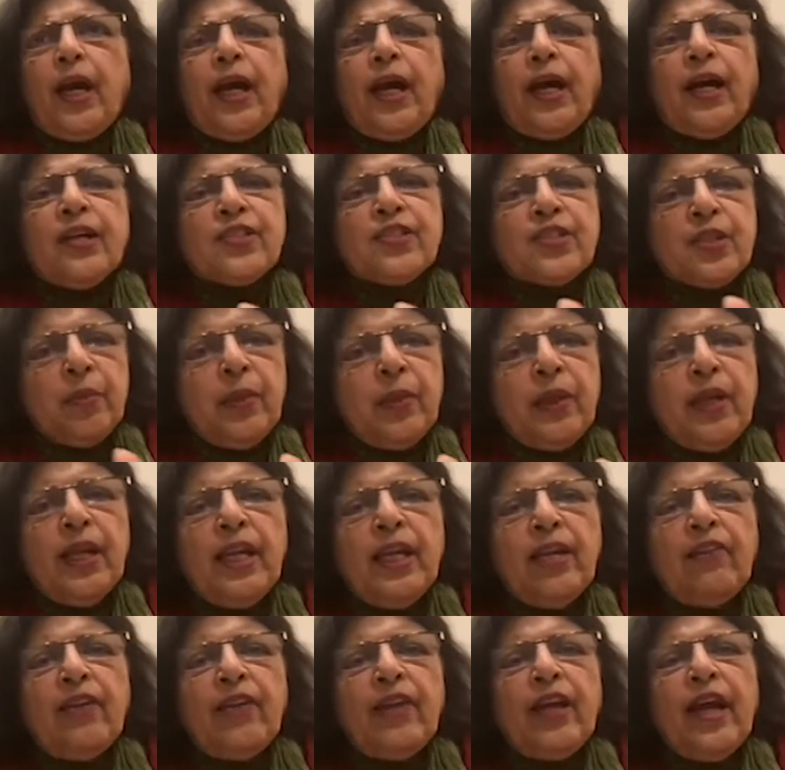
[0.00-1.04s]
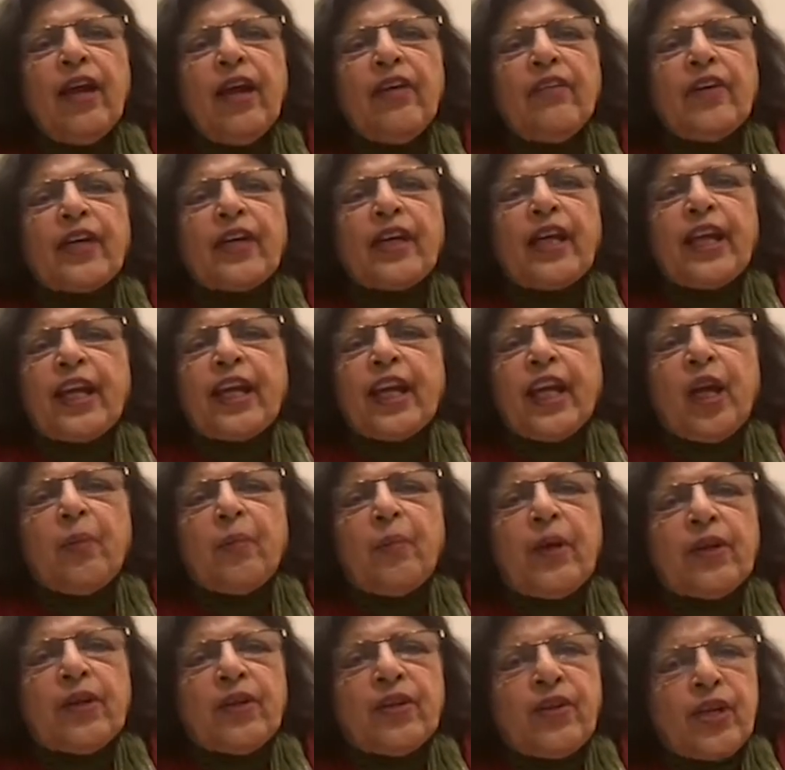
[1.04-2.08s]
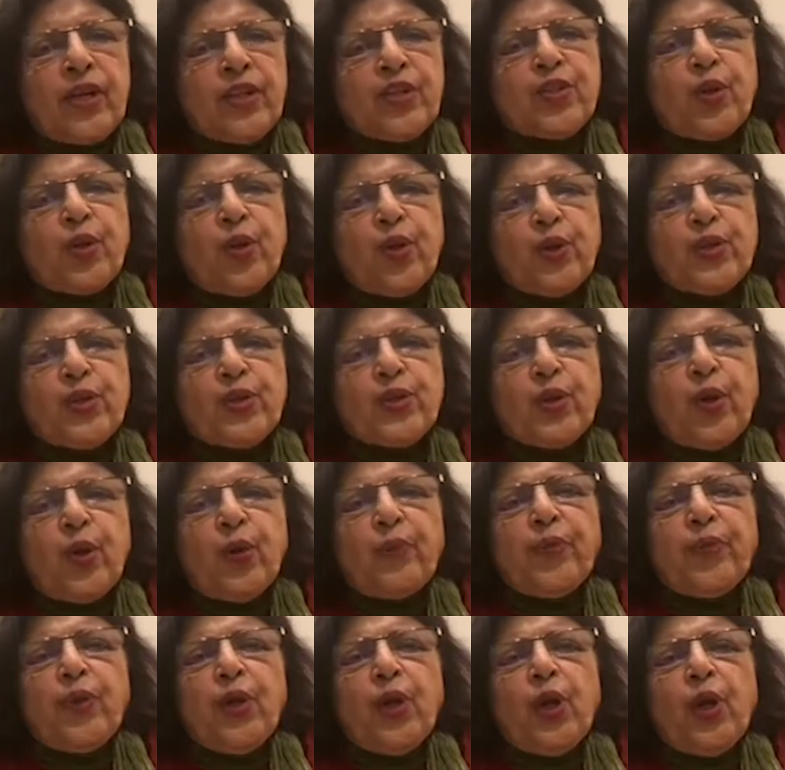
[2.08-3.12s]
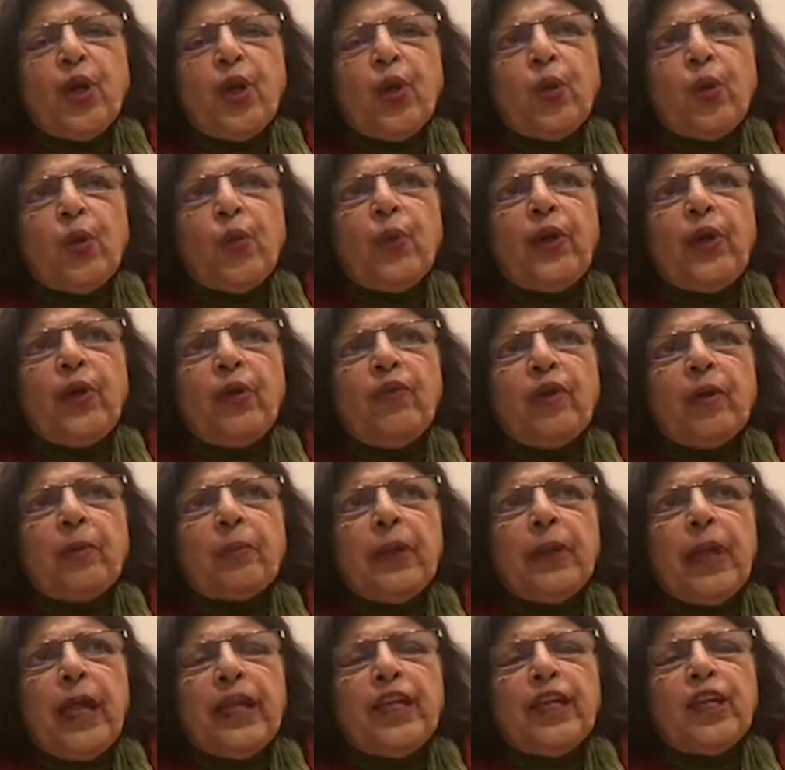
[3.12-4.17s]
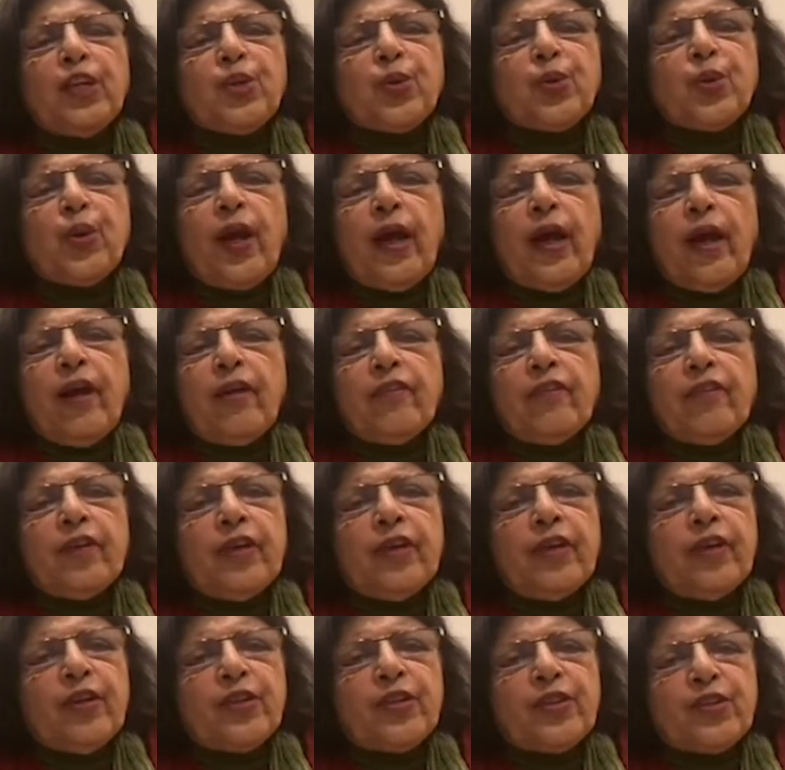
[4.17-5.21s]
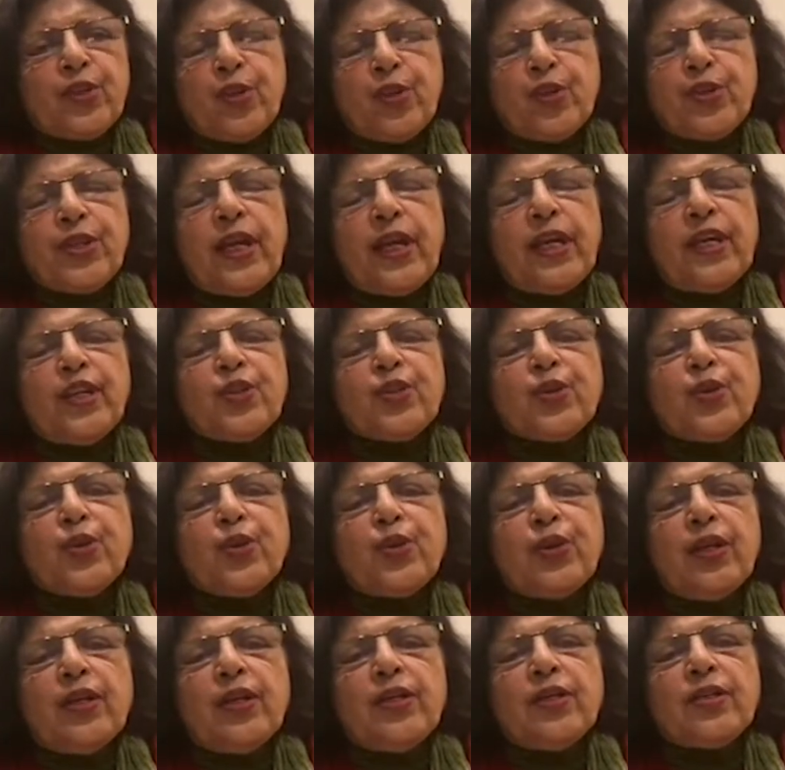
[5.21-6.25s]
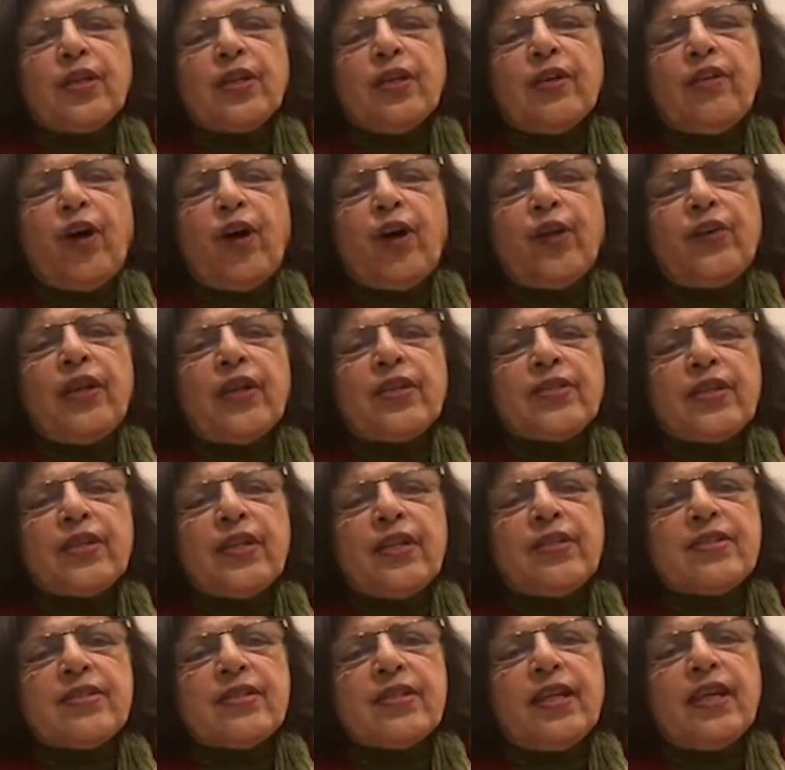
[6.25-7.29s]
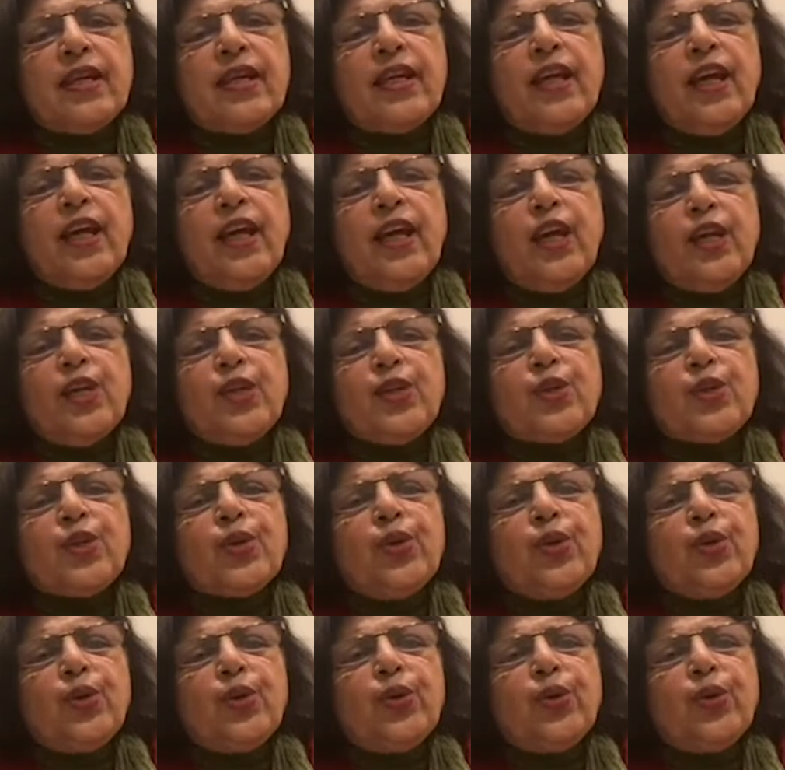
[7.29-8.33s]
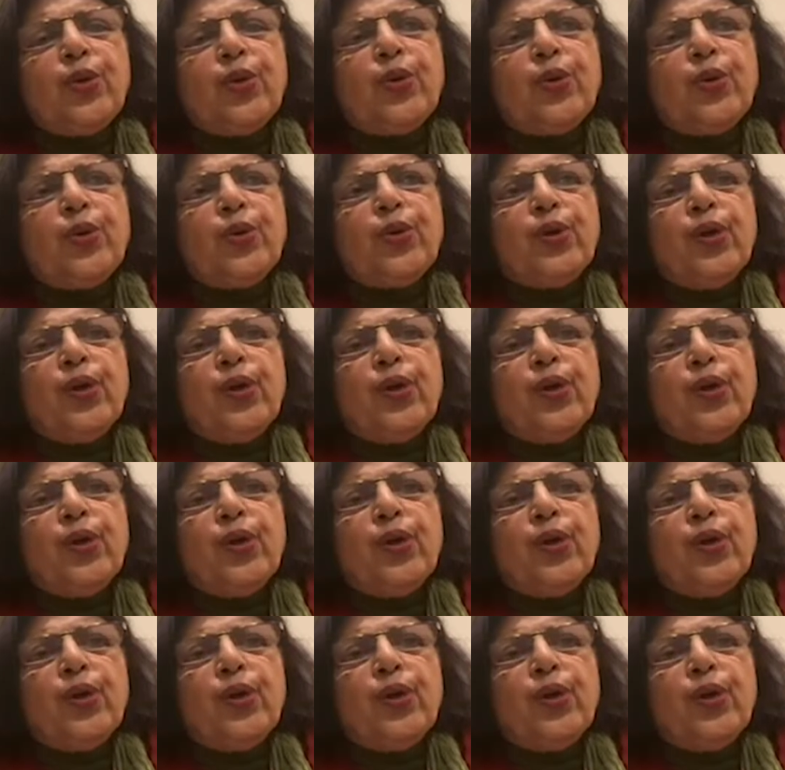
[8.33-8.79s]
Similarly, we have a KK Hebbar Trust also. We were planning to have to send a student on residency to